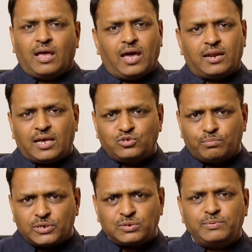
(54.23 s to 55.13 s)
And as
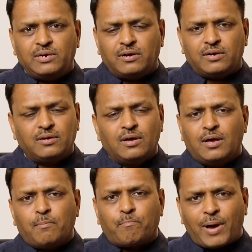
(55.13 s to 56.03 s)
you must be hearing,
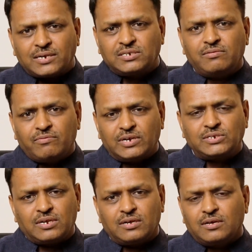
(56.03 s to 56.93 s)
passive
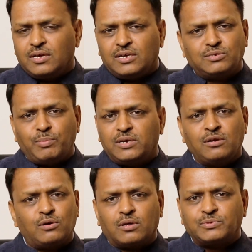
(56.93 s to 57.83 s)
investing is
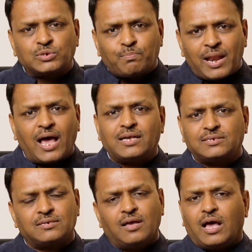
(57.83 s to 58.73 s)
making a lot of
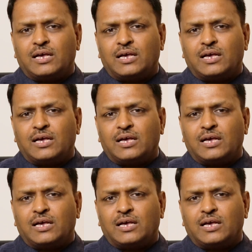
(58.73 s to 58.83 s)
splash